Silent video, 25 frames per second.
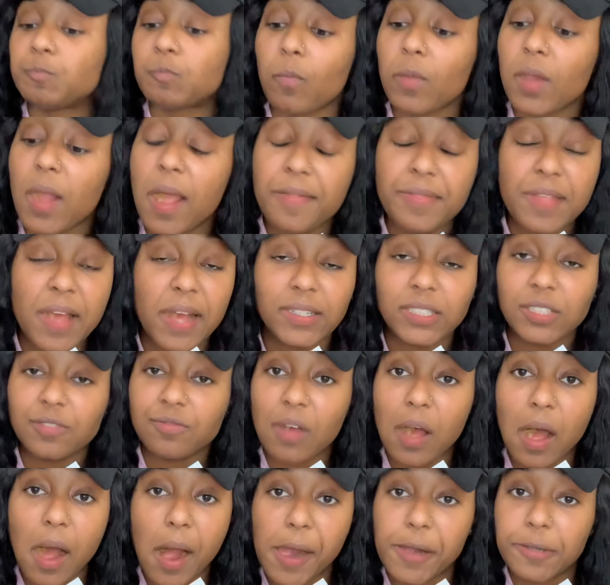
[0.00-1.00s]
And that's
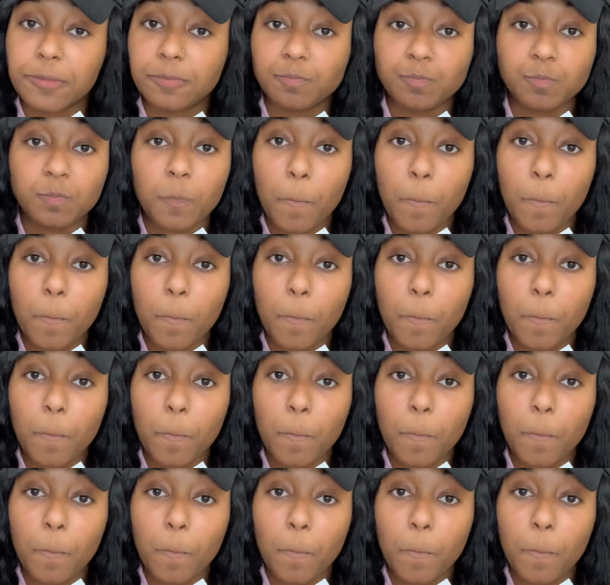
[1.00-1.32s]
fine.